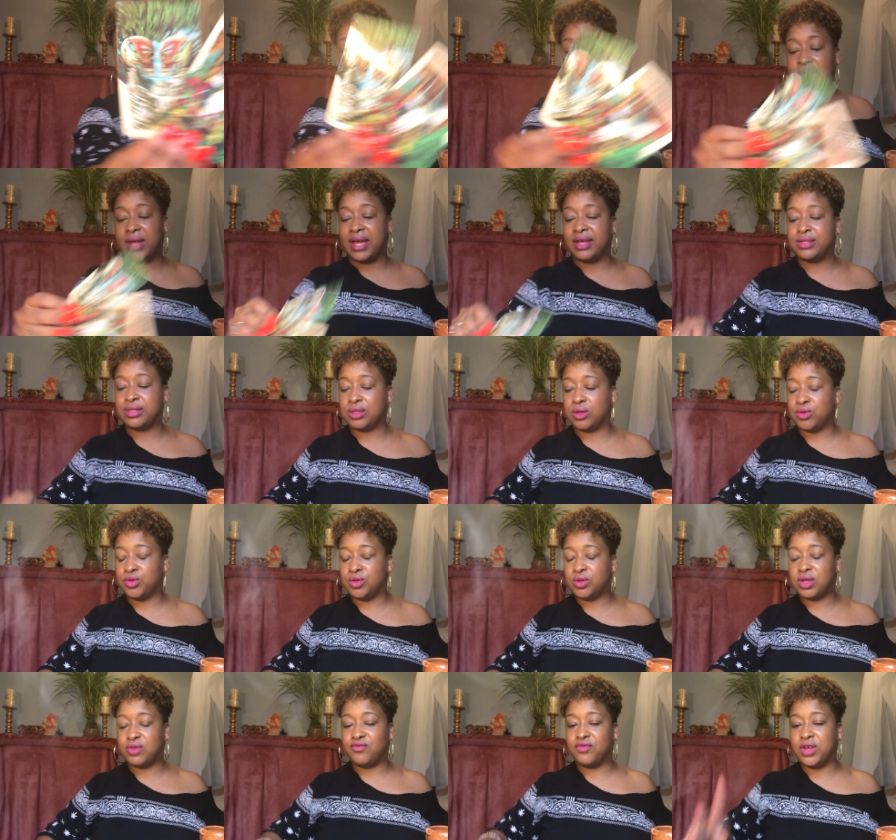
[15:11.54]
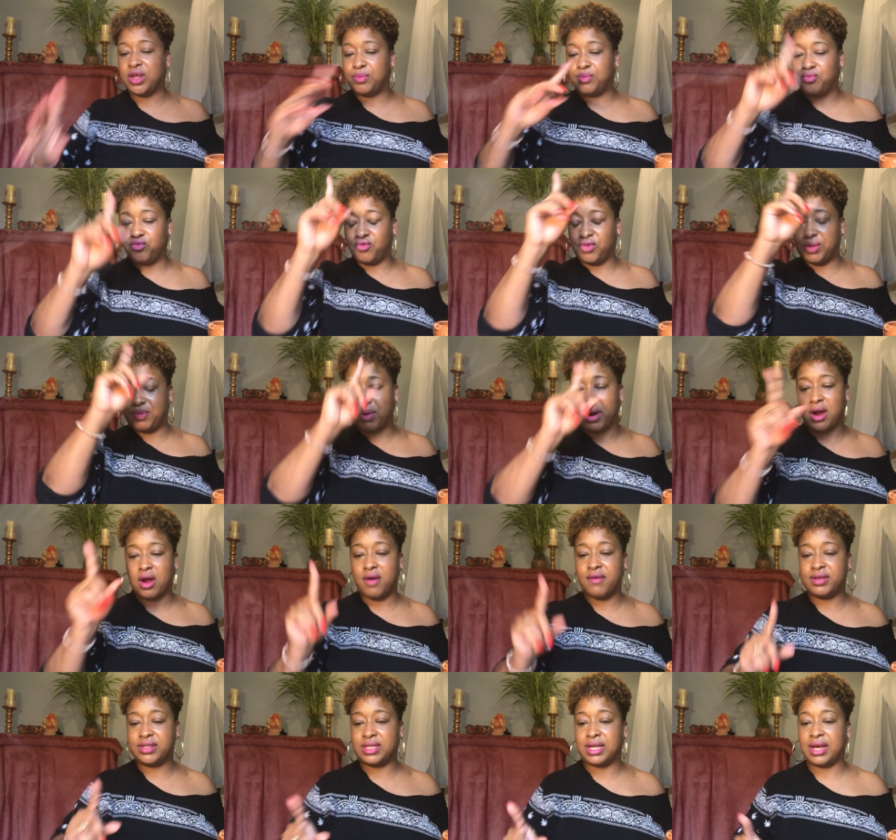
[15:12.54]
Okay, so you can re
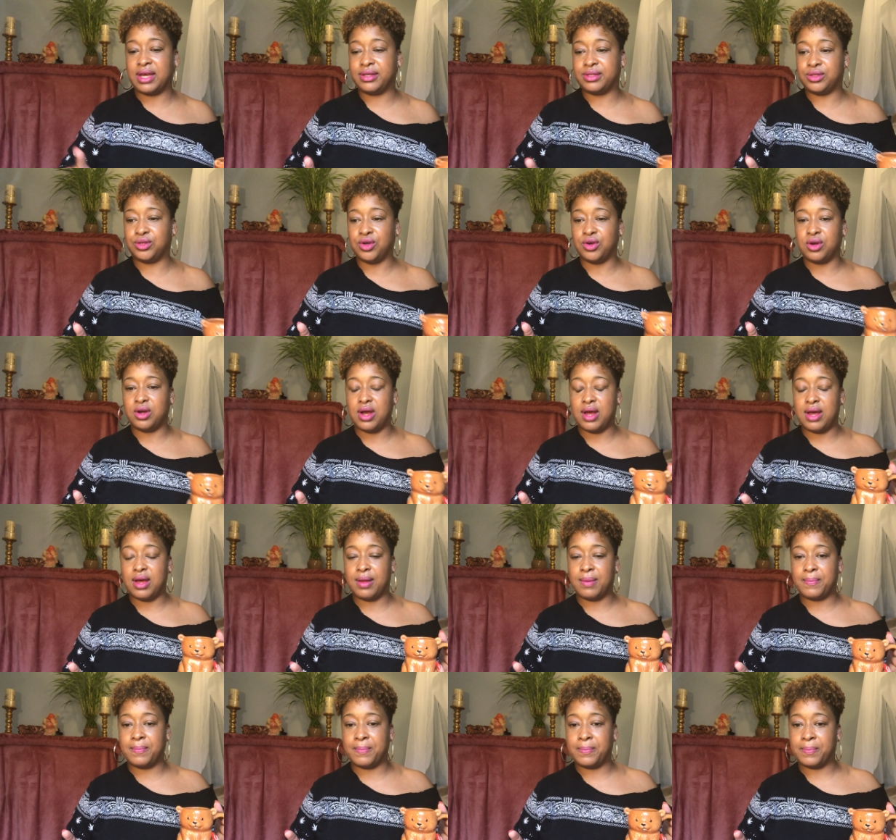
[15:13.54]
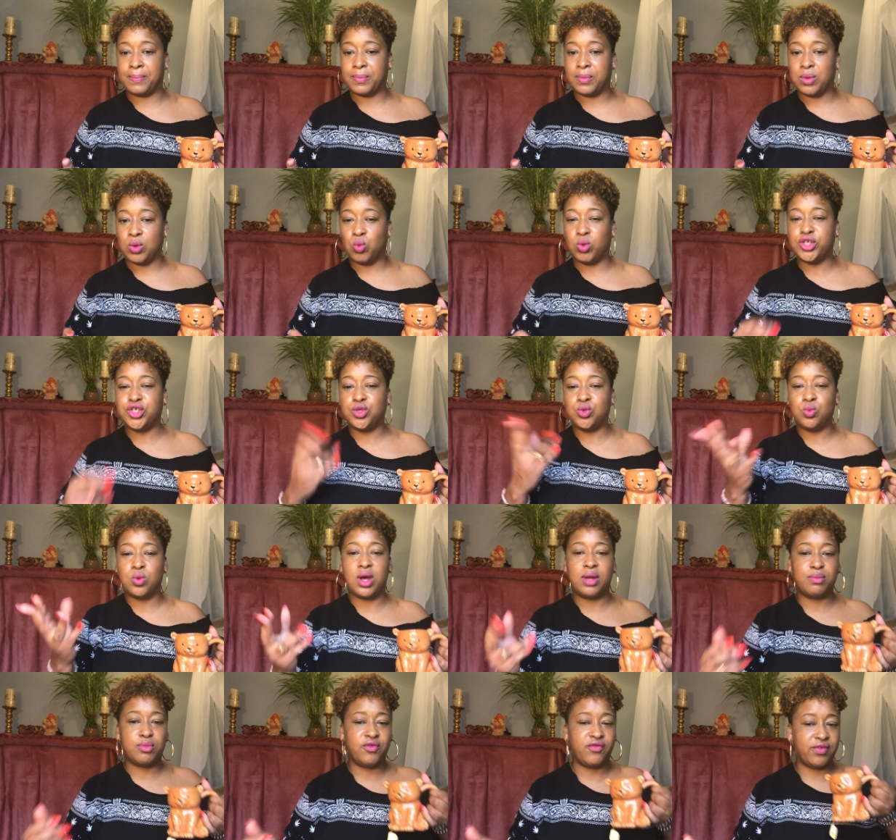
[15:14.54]
reprioritize your, um, what you
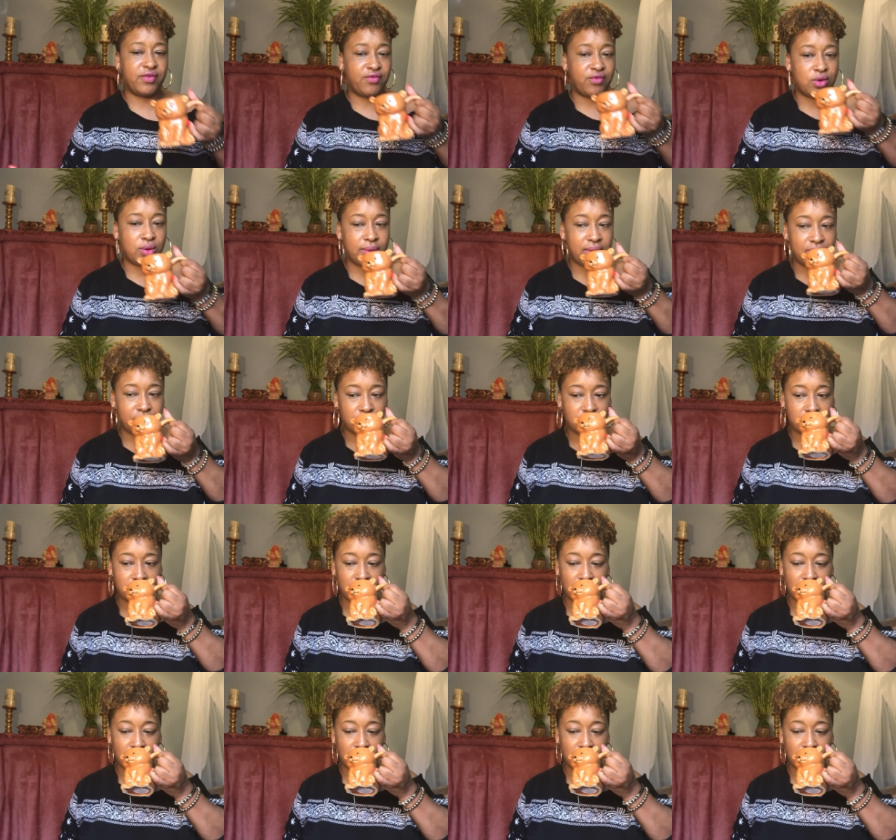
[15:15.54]
want moving forward.